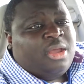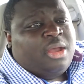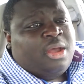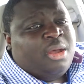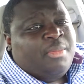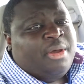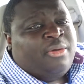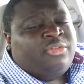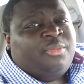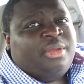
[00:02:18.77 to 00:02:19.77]
But
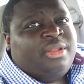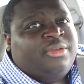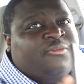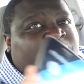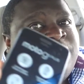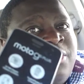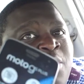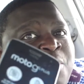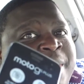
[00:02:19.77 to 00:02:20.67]
ultimately, for the whole